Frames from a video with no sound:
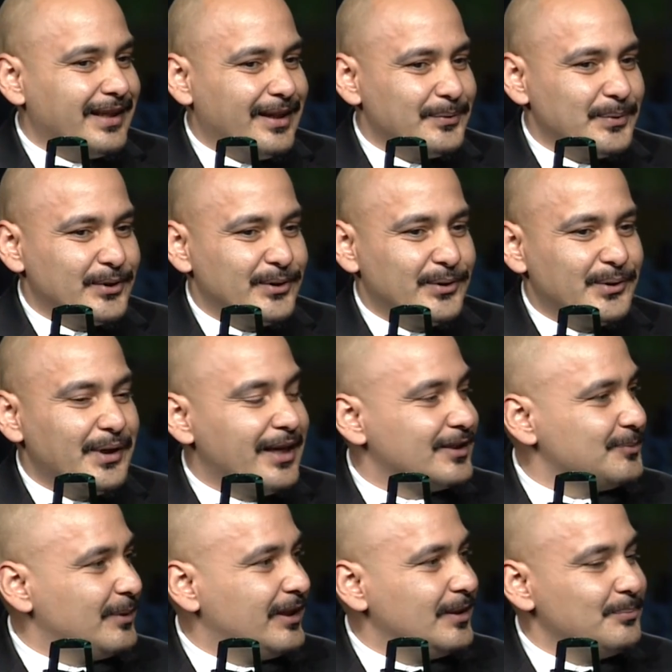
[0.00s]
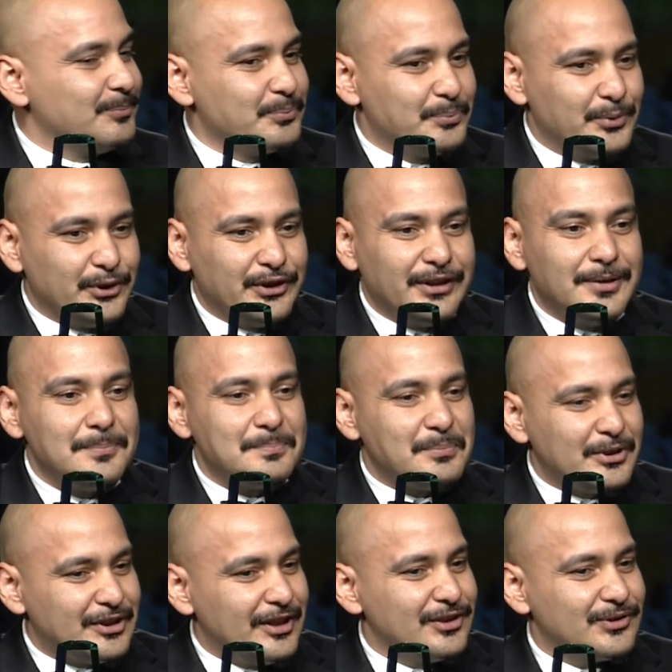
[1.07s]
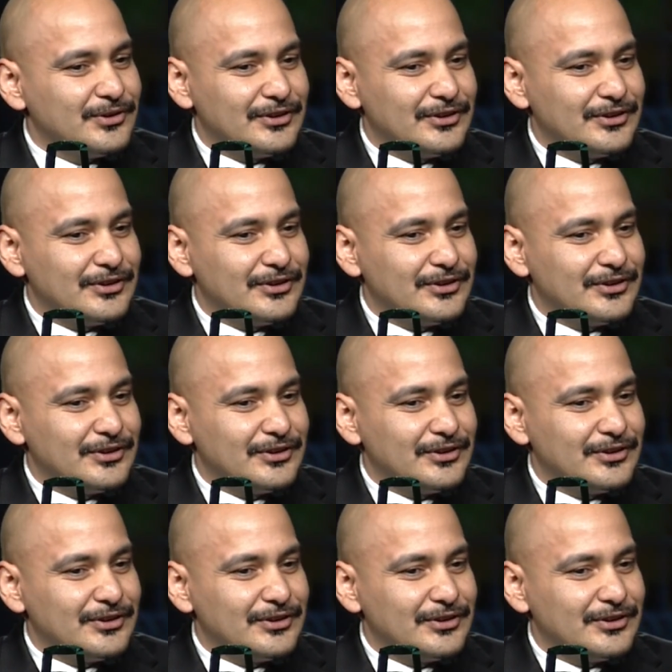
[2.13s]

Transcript: and recruit as many brilliant potential